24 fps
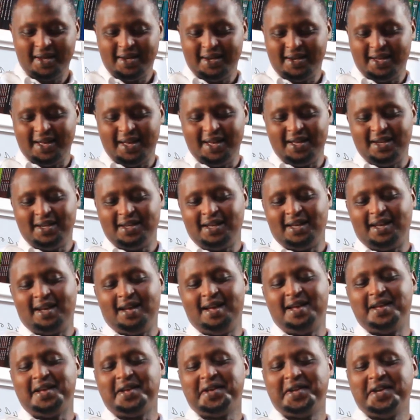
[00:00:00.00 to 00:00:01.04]
then
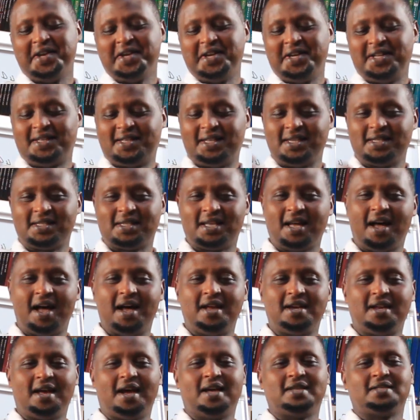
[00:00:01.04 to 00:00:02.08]
it is
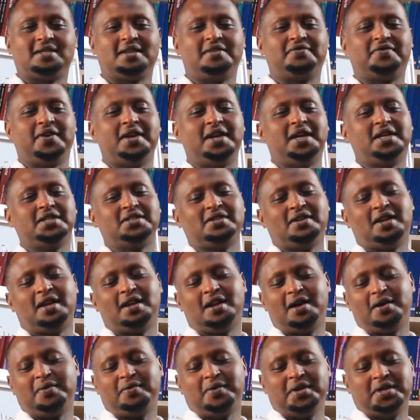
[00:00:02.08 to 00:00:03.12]
hard as a vernacular
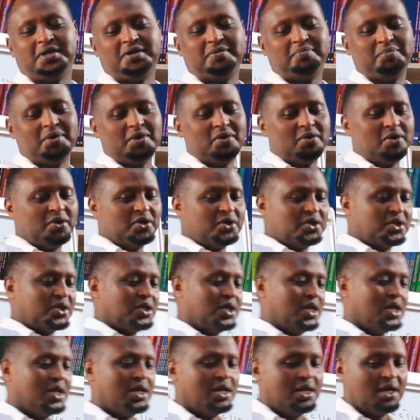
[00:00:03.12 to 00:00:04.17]
language,
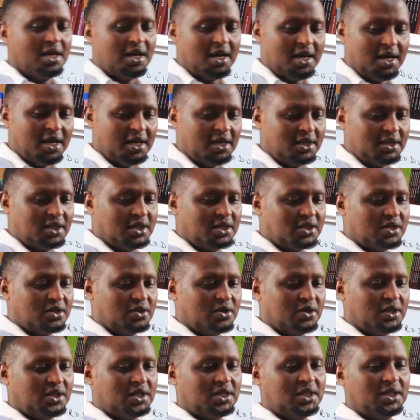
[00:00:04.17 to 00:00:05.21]
because it is
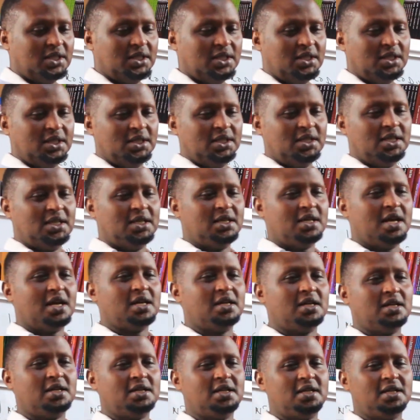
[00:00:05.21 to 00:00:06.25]
not
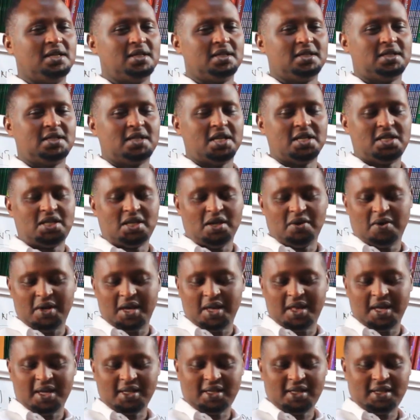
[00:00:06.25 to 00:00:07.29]
in such a
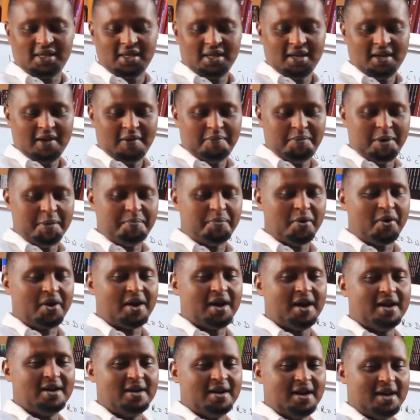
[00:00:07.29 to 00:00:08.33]
way that people
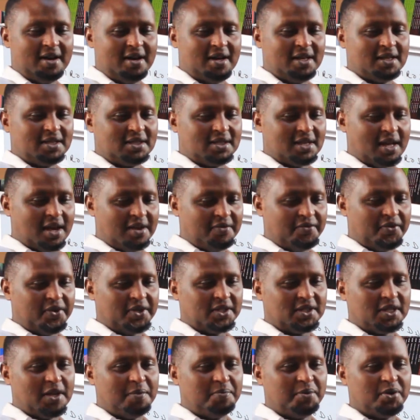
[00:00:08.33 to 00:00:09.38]
can understand, for
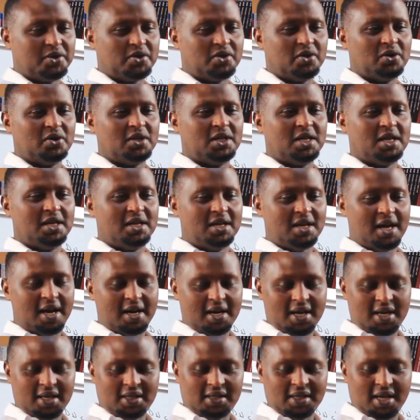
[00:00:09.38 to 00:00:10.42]
example. So the
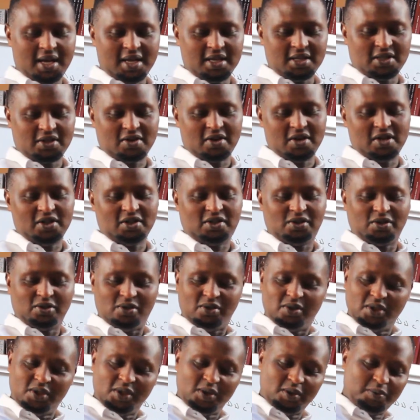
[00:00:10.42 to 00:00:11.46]
narrator is going
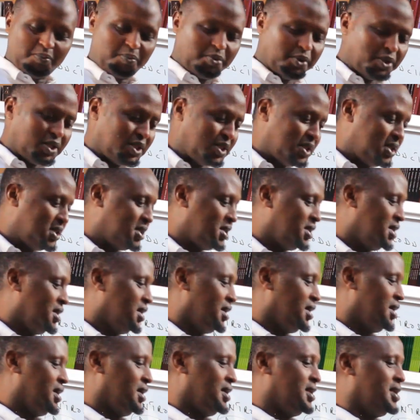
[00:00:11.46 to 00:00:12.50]
to put it
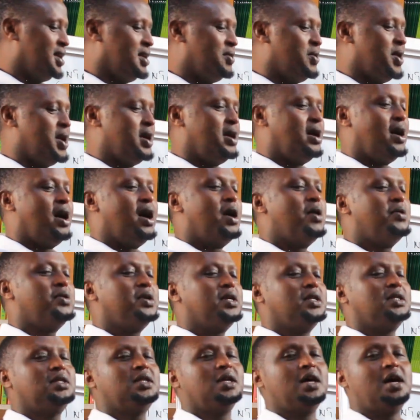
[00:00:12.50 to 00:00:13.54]
in the way how
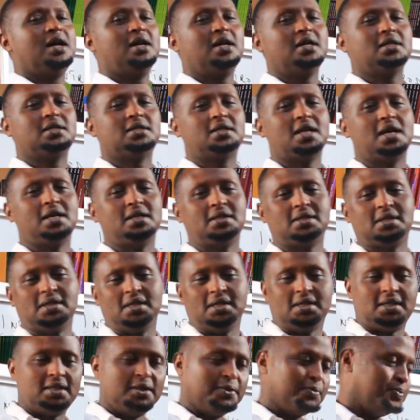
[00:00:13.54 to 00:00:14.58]
it understands
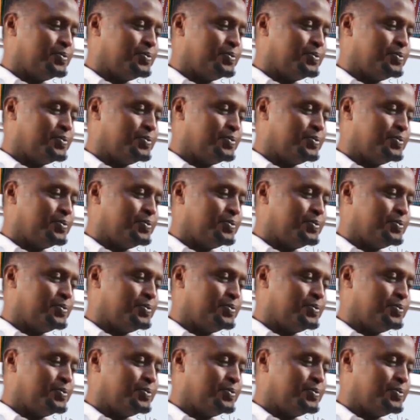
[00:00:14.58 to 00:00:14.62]
it.